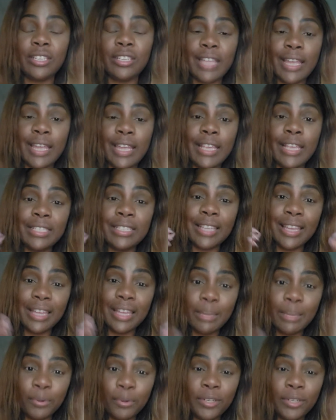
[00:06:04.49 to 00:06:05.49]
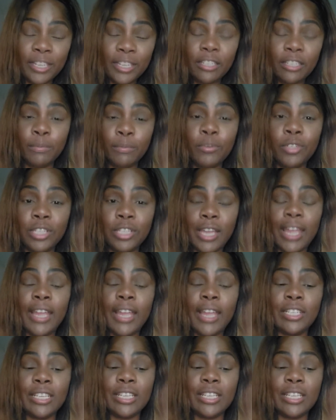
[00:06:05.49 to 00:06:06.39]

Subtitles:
like it's unpredictable change.